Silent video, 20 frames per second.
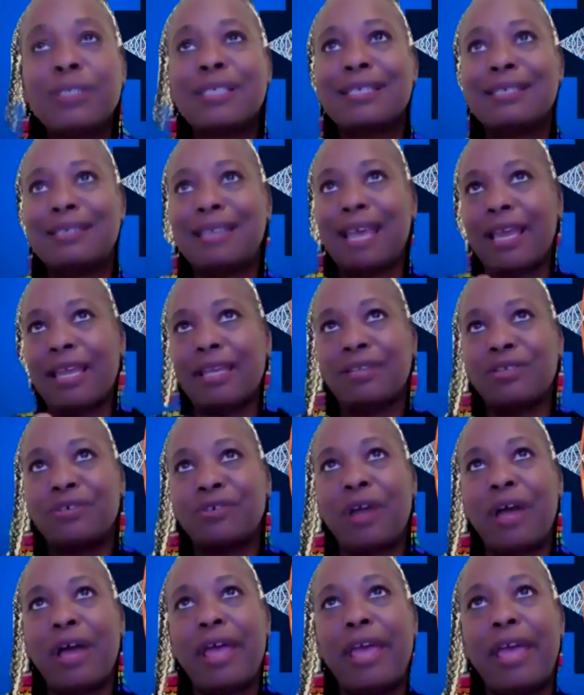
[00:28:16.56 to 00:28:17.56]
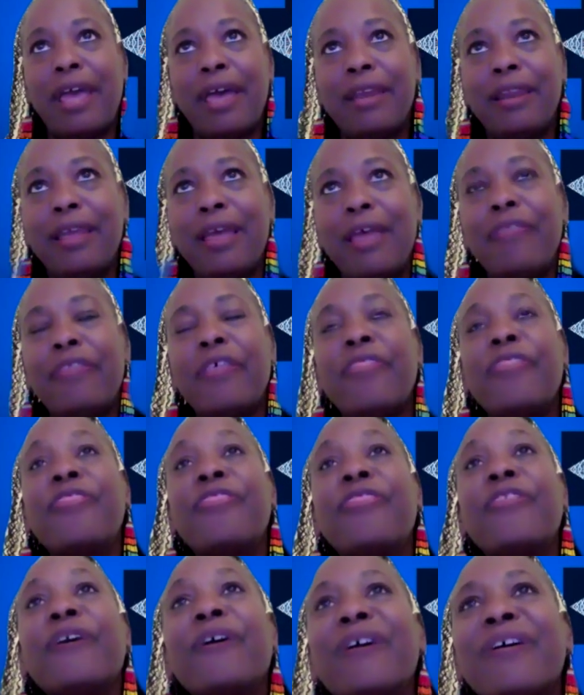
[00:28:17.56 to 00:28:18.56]
second triad. And the
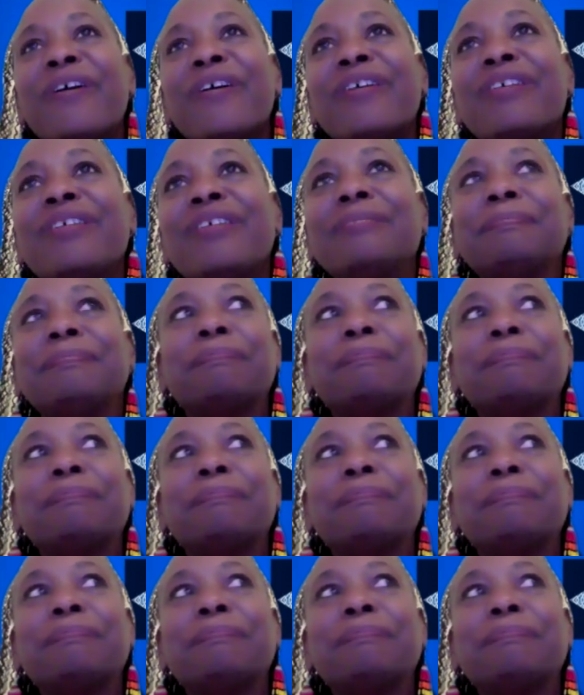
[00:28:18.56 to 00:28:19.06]
third,